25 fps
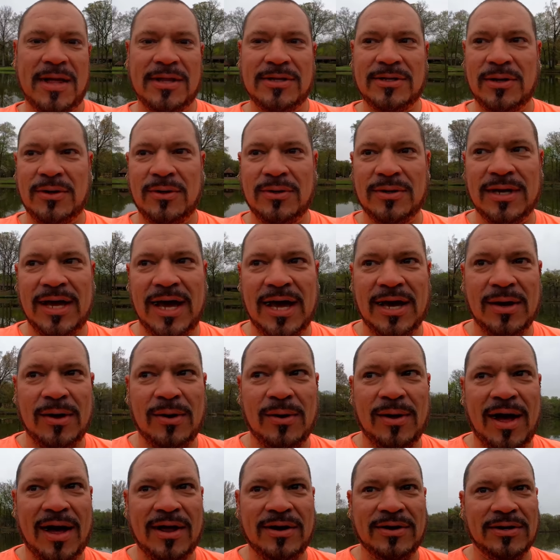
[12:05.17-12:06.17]
I'm not the only
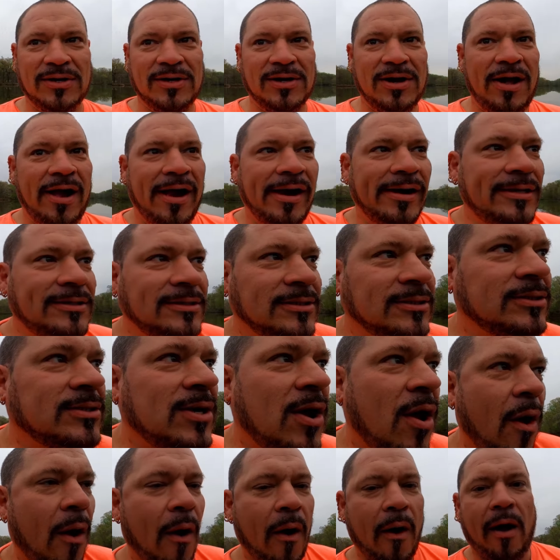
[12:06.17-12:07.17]
a-hole out here.
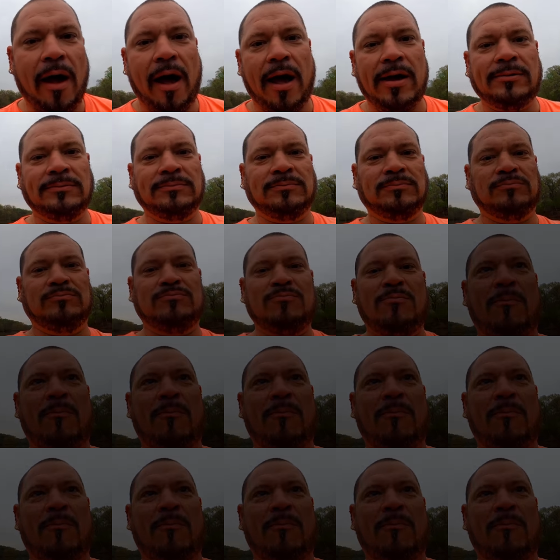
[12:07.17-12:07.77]
Okay.